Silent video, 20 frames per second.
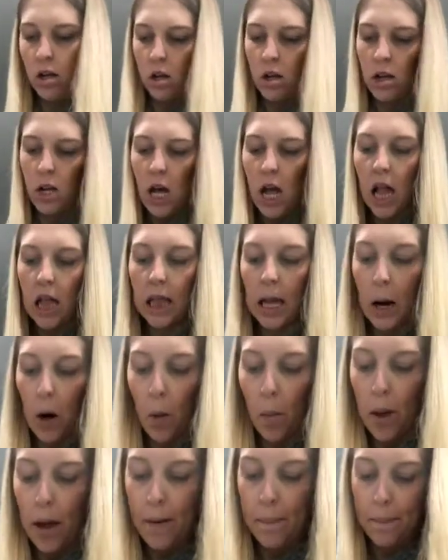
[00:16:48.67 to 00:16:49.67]
a little
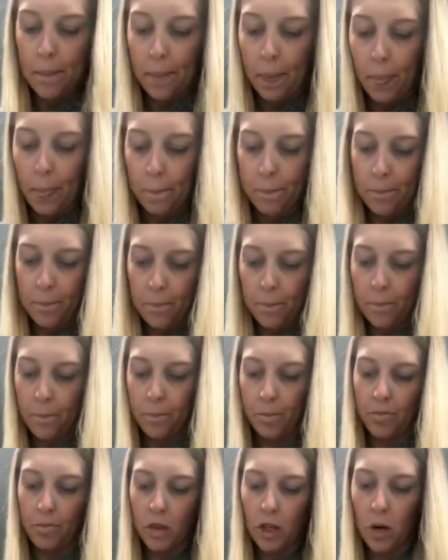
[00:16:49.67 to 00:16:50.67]
bit.
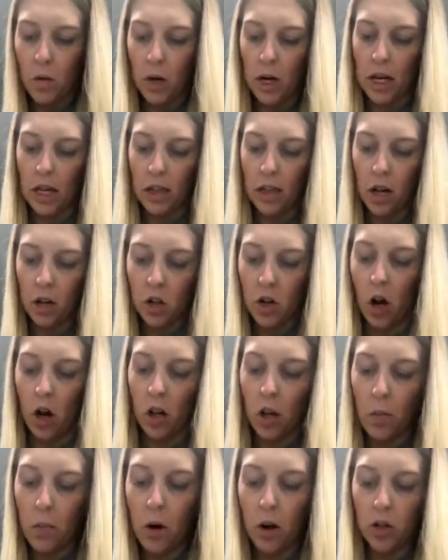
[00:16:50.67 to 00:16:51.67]
You want to get that
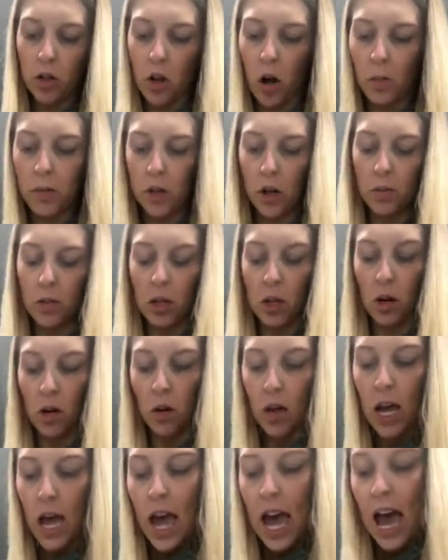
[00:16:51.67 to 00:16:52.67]
chocolate bar chopped up too.
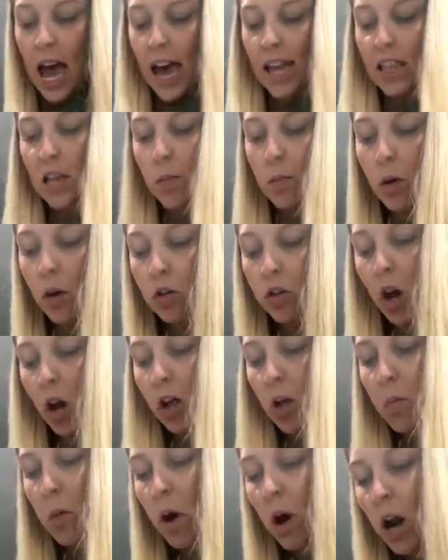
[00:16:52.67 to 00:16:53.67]
And the milk
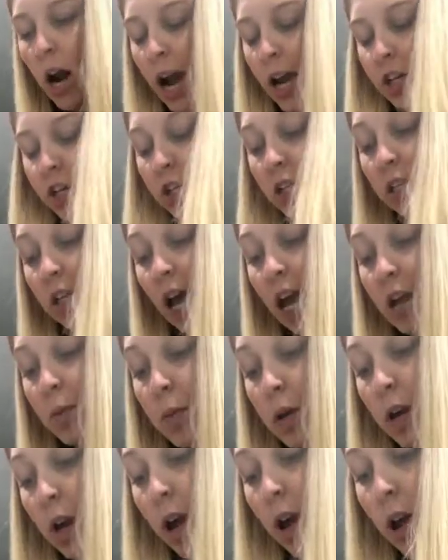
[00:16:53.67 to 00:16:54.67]
chocolate bar, I just like
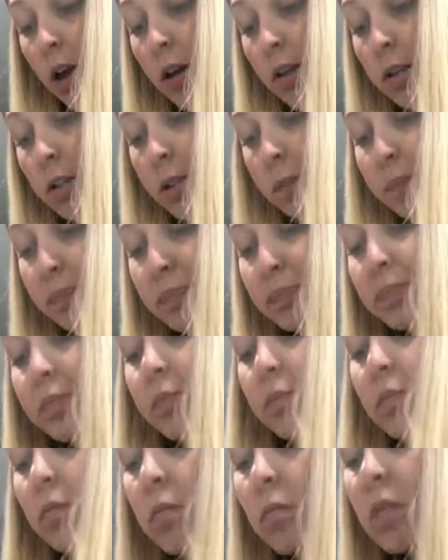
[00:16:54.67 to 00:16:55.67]
because
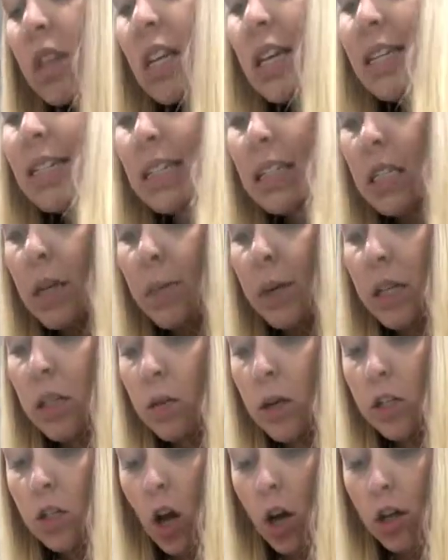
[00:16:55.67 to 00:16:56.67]

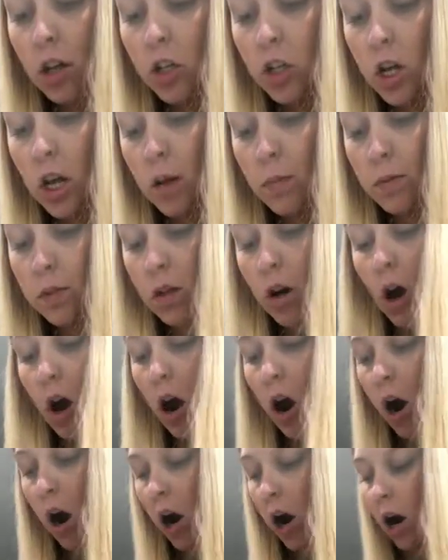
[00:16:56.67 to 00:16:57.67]
semi-sweet chocolate chips
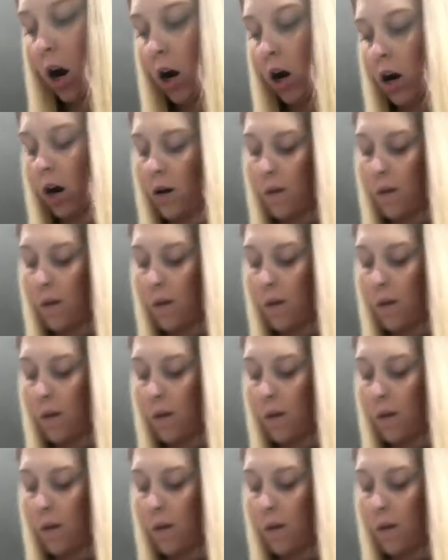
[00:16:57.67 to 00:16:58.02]
are